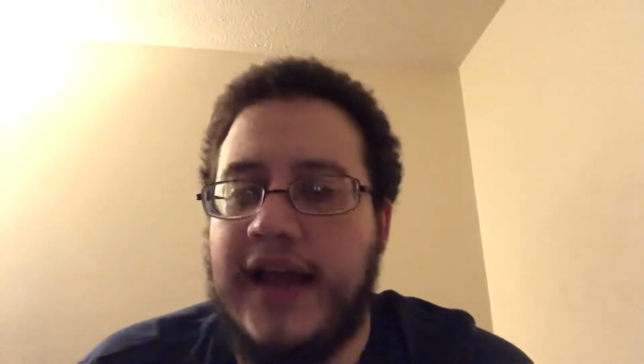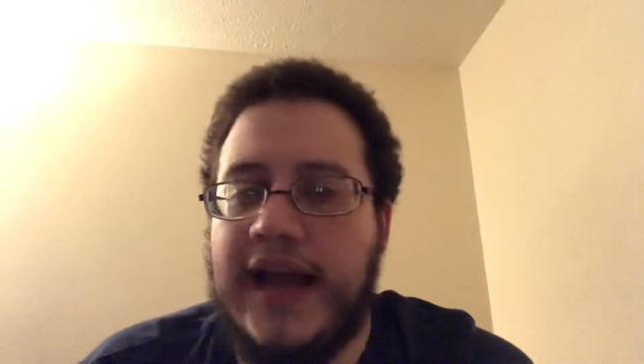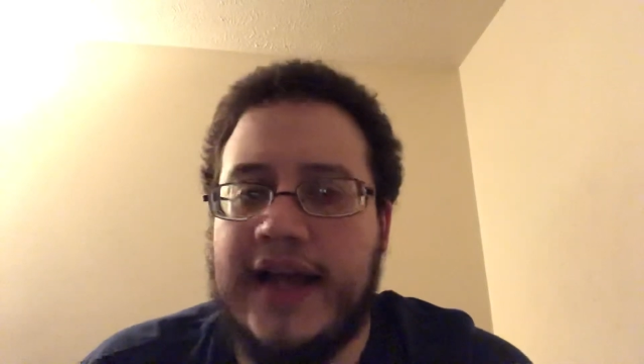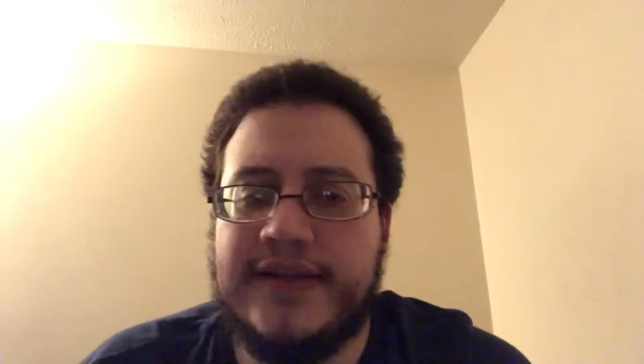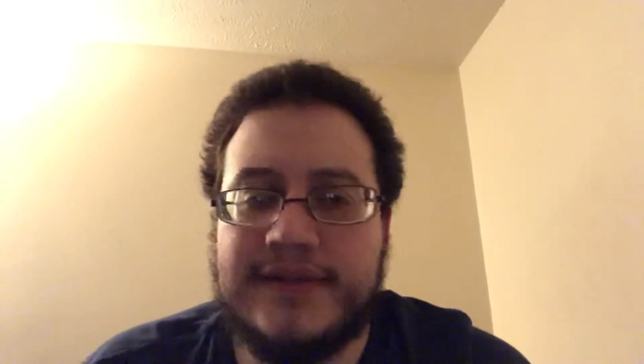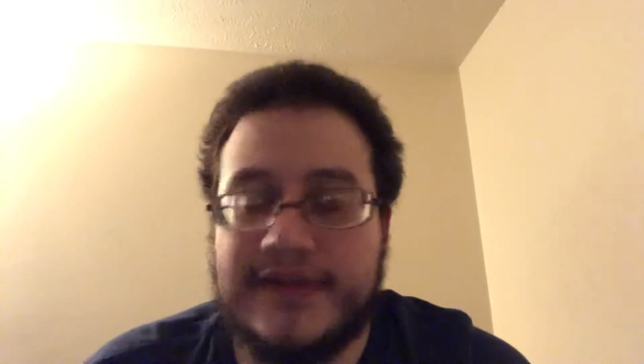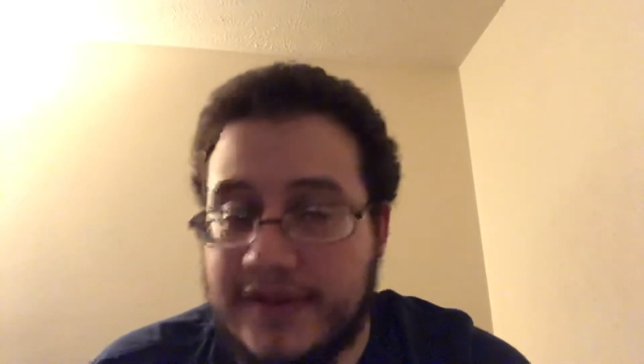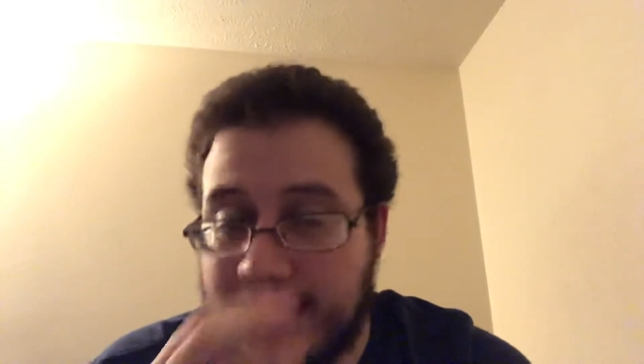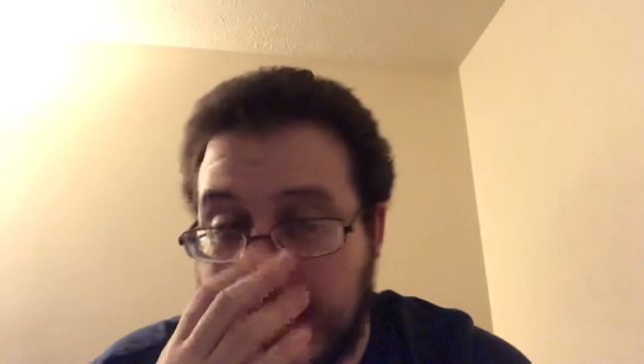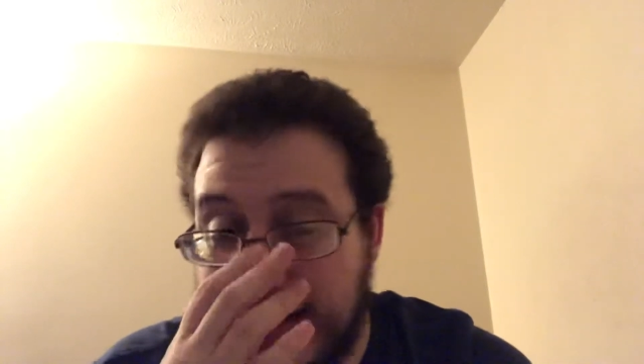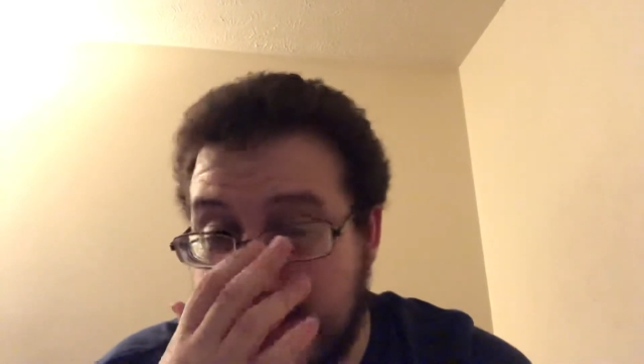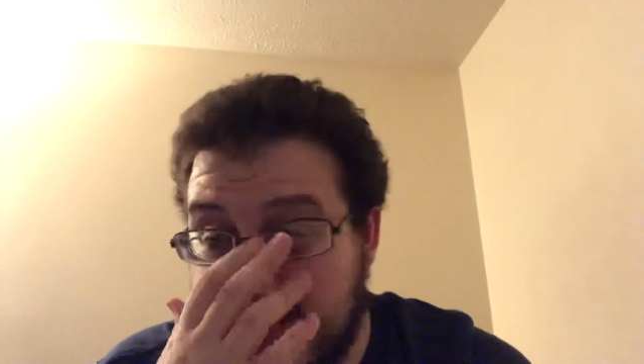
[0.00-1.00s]

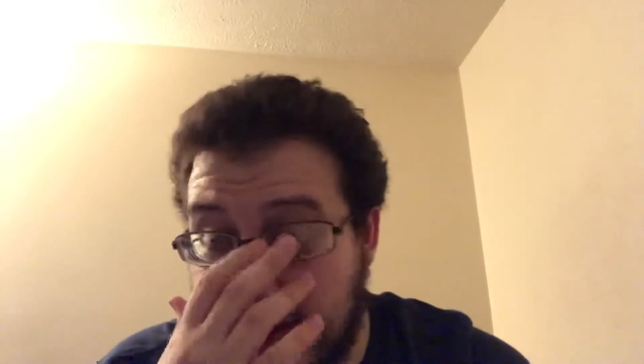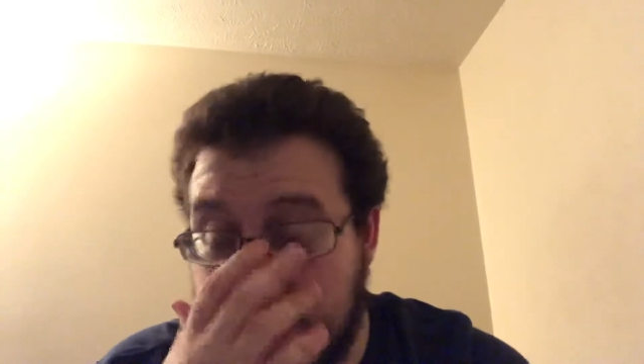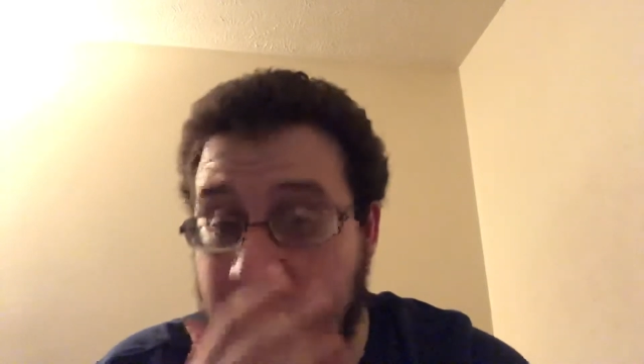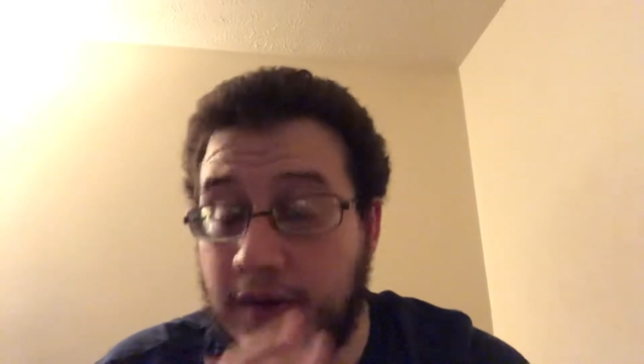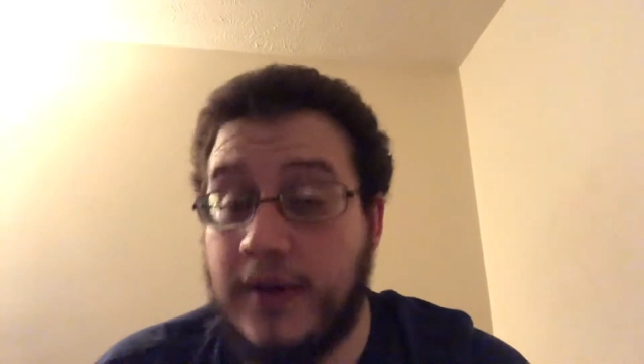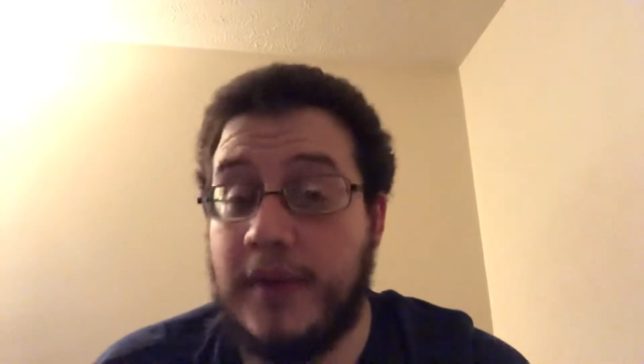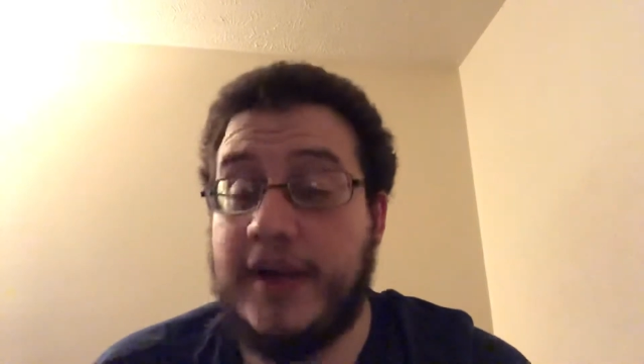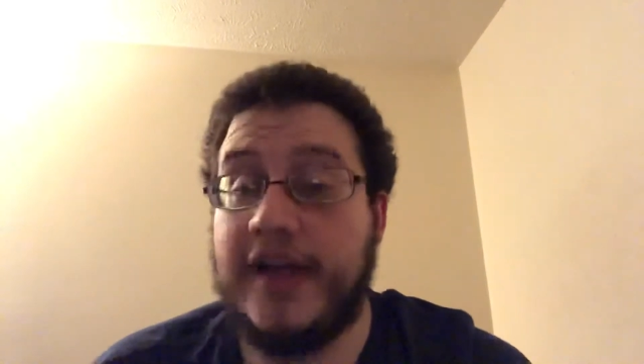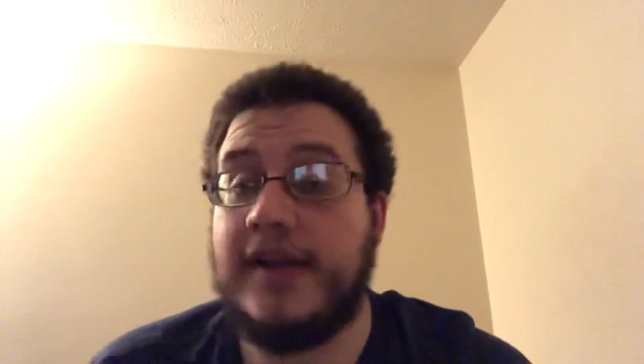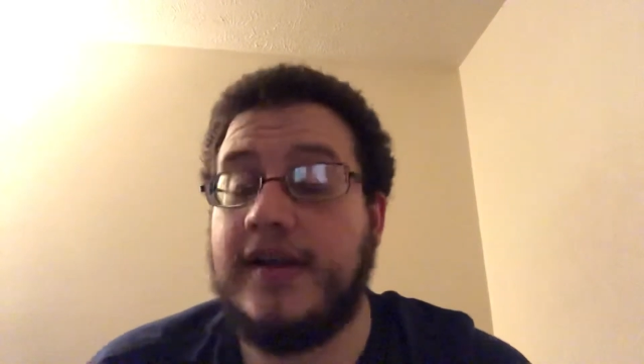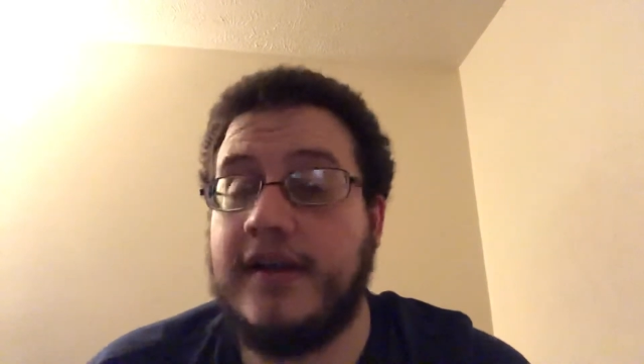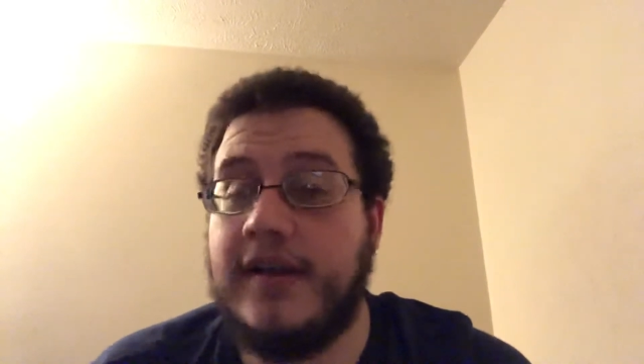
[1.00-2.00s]
I'd say, no, I'm
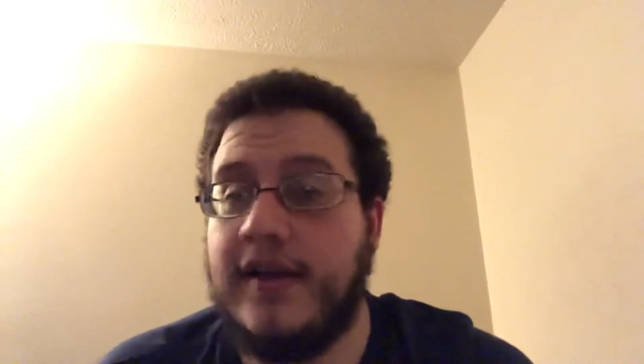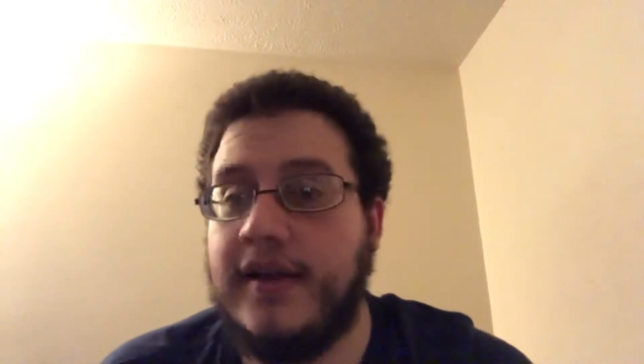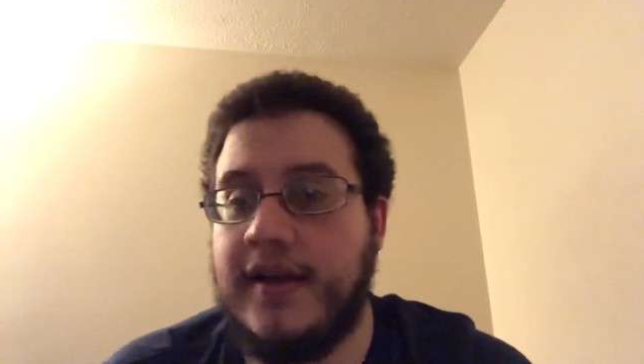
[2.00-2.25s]
not good,